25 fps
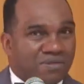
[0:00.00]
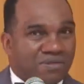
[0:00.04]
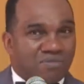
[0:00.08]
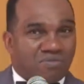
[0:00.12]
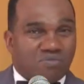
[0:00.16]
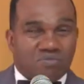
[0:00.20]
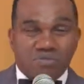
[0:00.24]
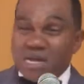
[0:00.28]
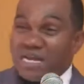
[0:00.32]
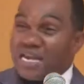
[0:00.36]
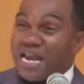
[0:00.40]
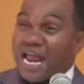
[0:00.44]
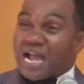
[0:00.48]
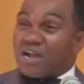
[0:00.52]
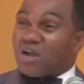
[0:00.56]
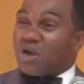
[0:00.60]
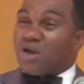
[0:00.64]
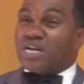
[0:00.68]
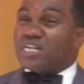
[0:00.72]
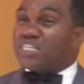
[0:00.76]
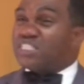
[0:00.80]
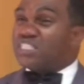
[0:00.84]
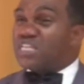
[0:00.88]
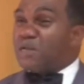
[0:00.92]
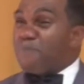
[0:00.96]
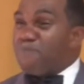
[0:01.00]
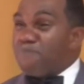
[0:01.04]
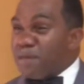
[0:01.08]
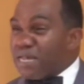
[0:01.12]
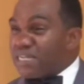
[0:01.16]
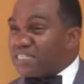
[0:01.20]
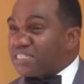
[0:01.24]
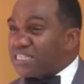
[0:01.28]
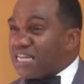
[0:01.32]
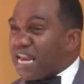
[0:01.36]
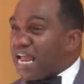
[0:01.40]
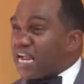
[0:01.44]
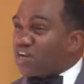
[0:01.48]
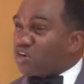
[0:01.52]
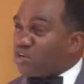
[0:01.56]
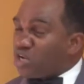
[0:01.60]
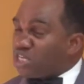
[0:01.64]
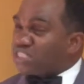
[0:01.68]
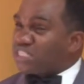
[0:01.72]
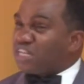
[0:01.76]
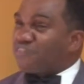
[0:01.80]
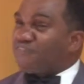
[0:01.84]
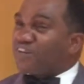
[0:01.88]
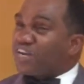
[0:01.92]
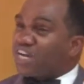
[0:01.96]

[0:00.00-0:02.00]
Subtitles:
We're not going to submit to that Christopher